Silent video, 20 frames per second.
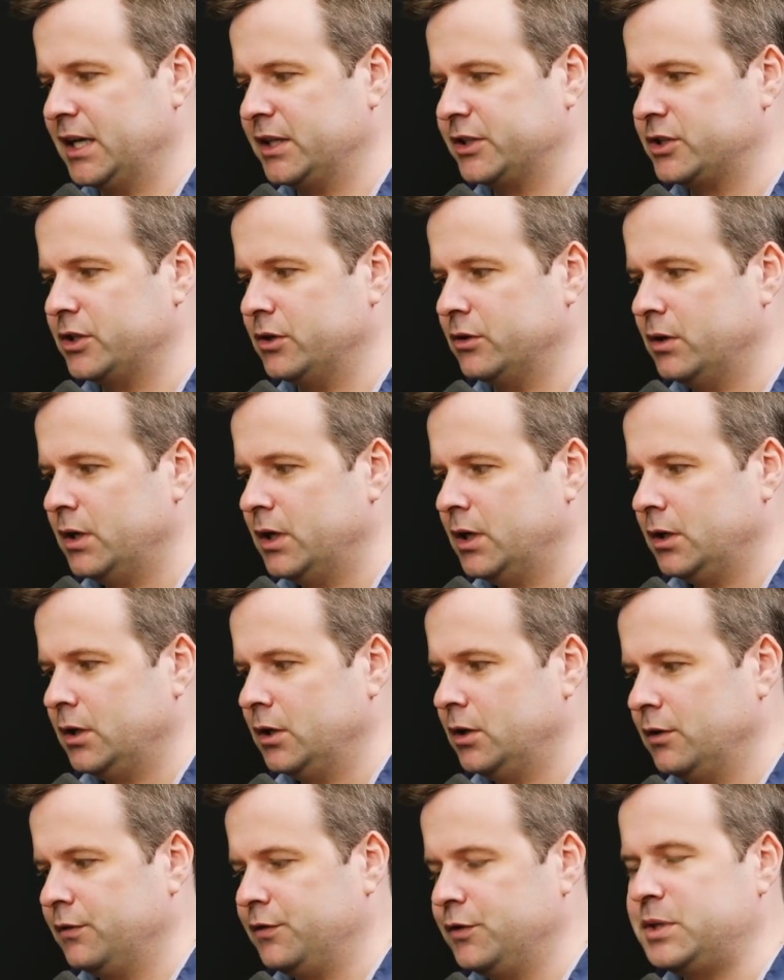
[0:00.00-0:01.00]
So, you
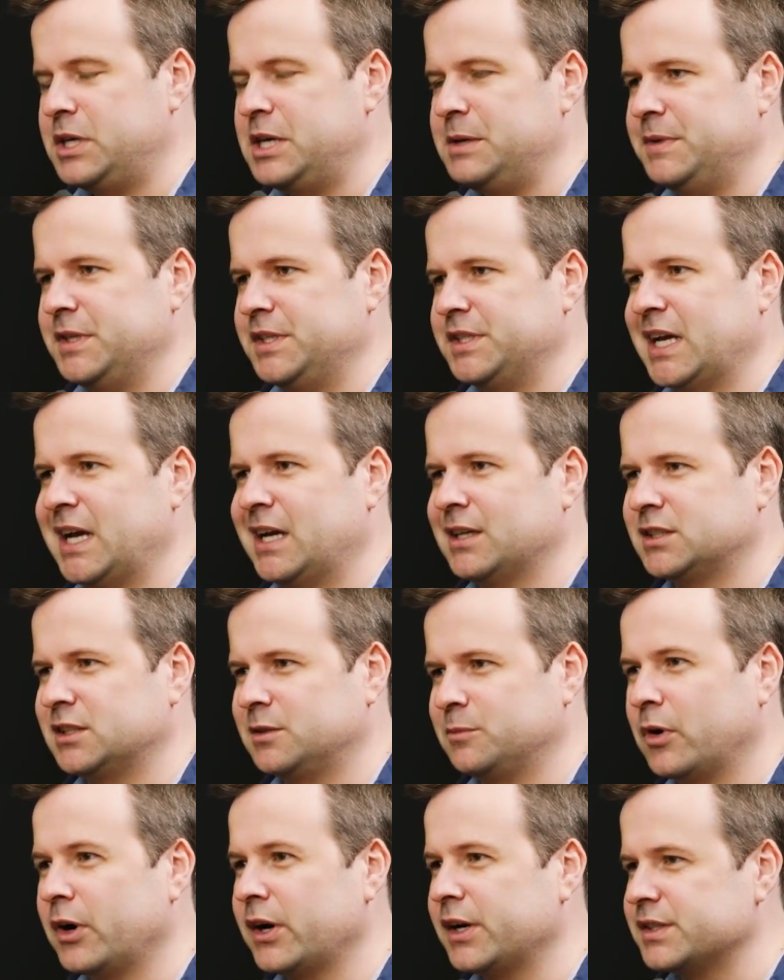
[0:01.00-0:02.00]
know, if you keep these housing
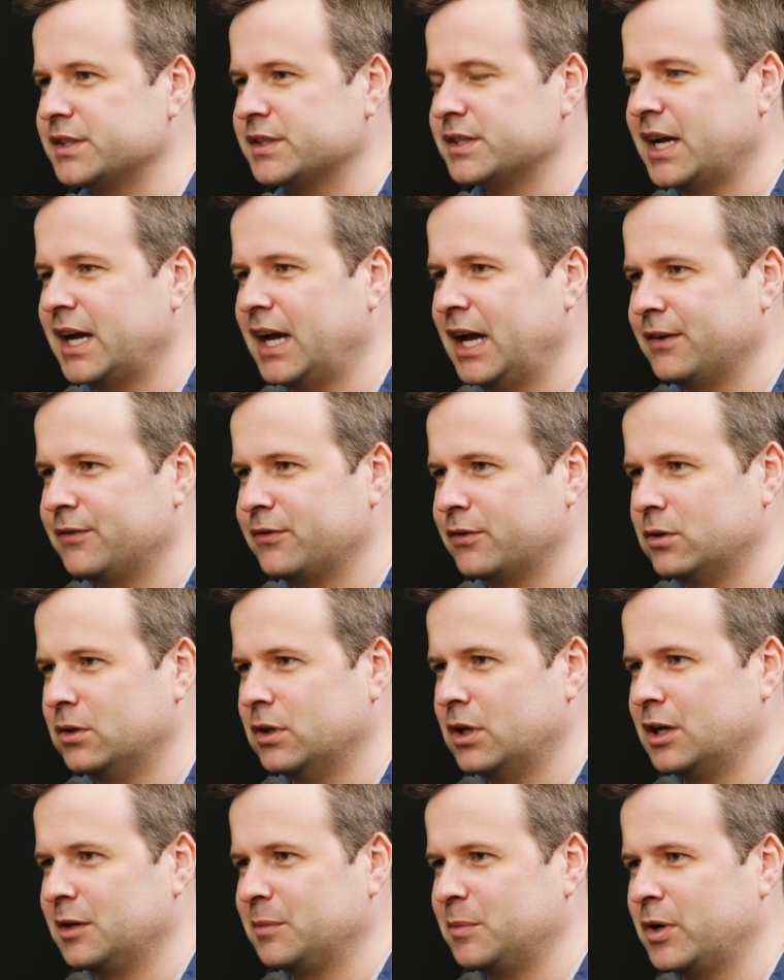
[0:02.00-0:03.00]
prices high for a
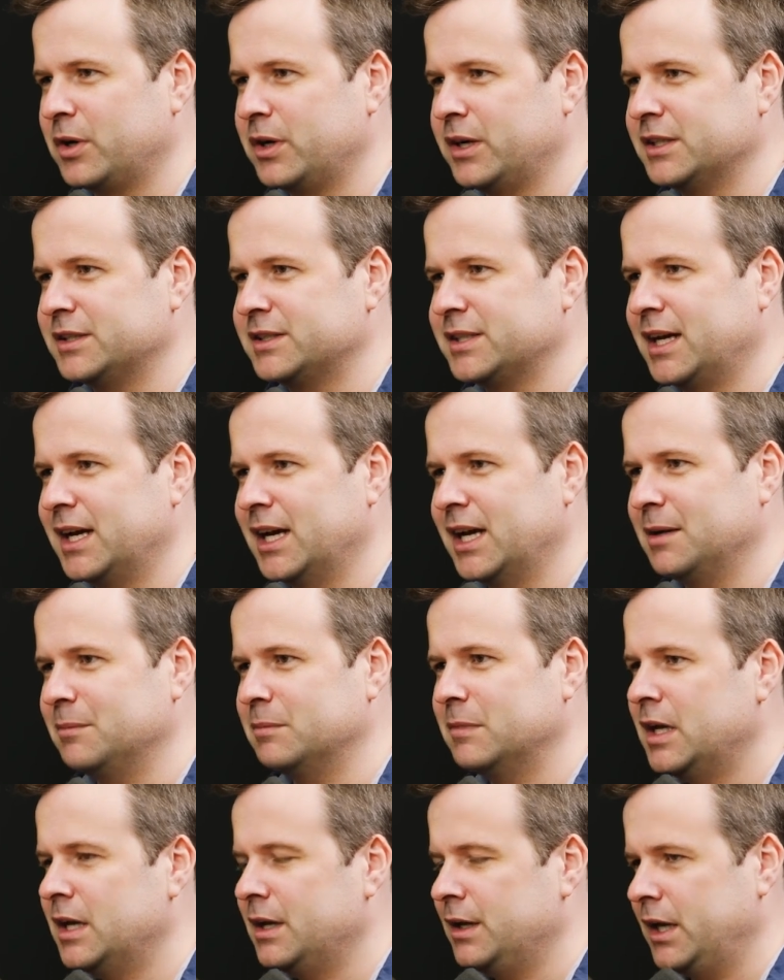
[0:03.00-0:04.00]
long period of time
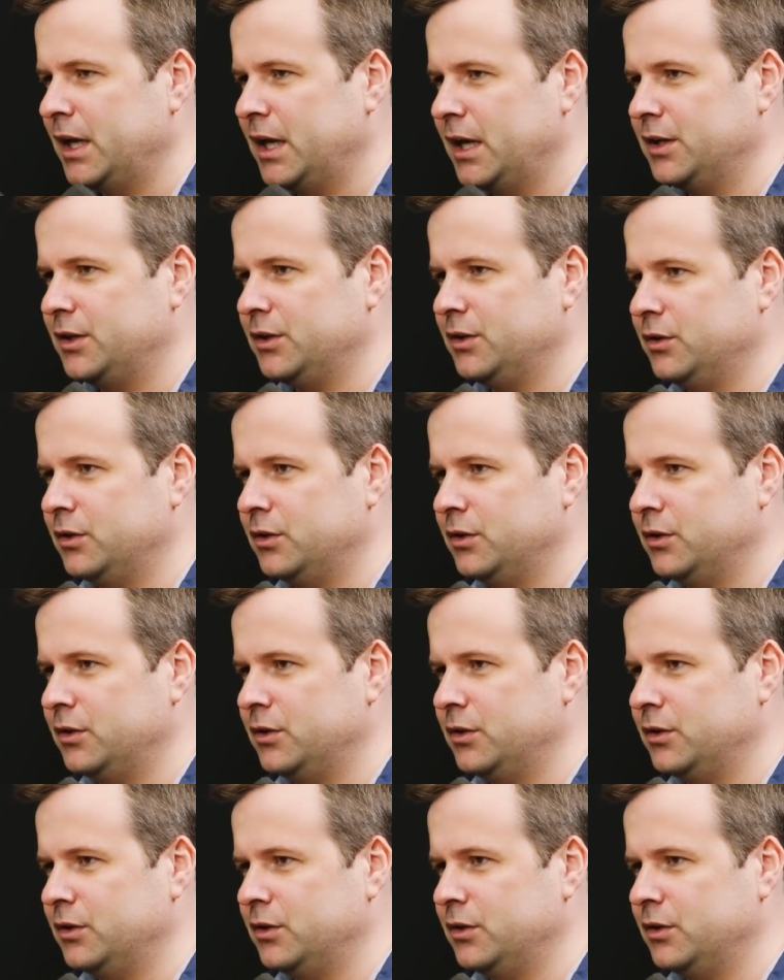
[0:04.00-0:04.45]
and,